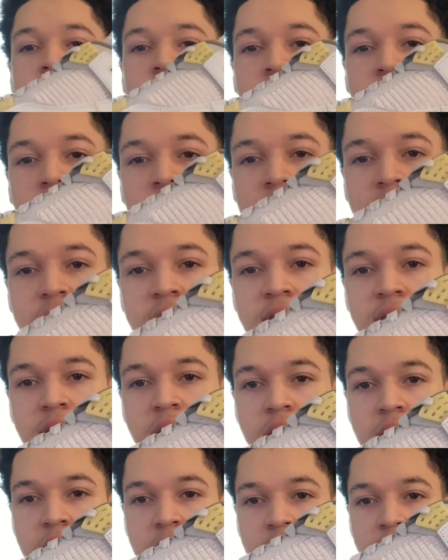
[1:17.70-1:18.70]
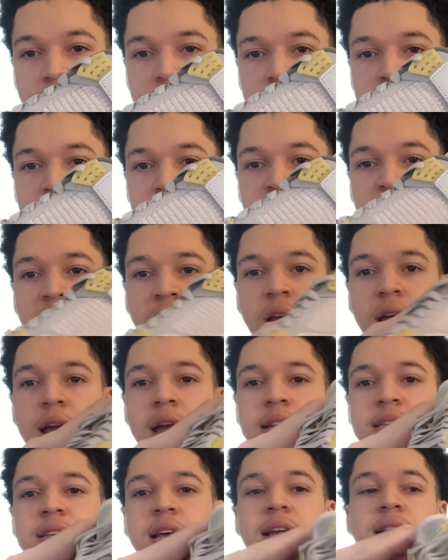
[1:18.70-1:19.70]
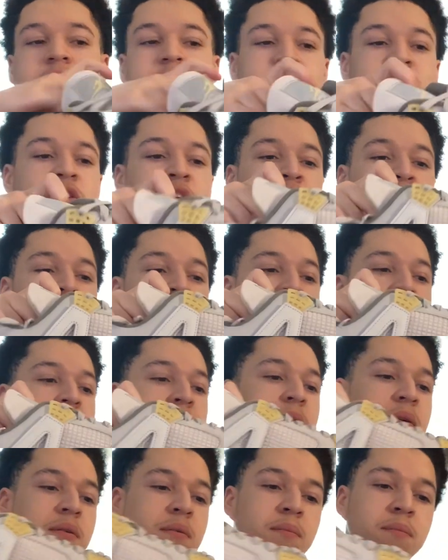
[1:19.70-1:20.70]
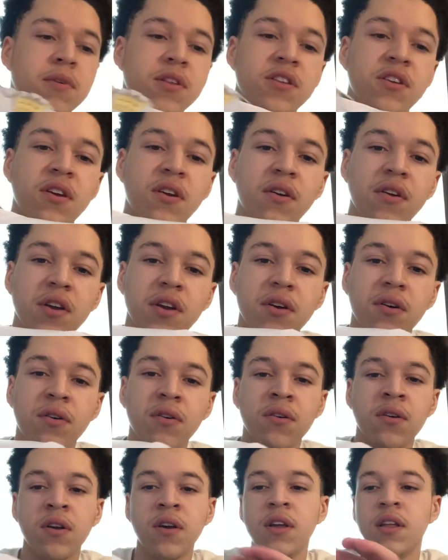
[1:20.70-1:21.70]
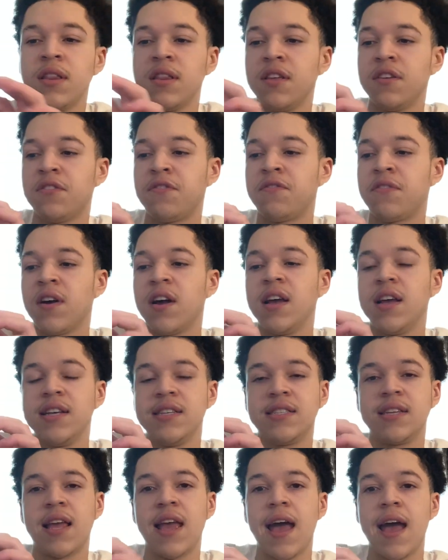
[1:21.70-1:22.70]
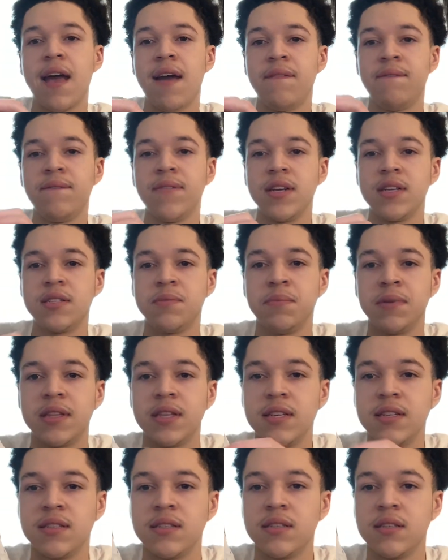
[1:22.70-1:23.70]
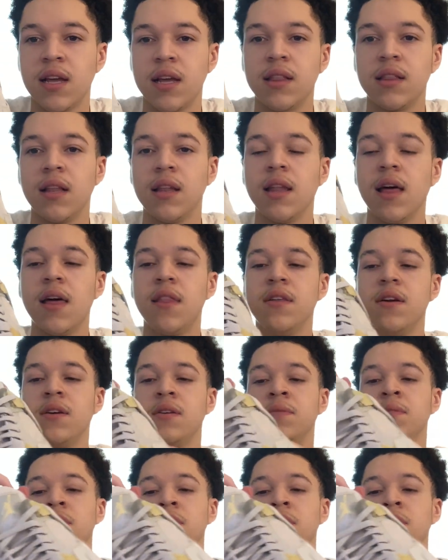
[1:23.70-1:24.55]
can see it. It's like this gray material. This front is canvas, but this is like the leather.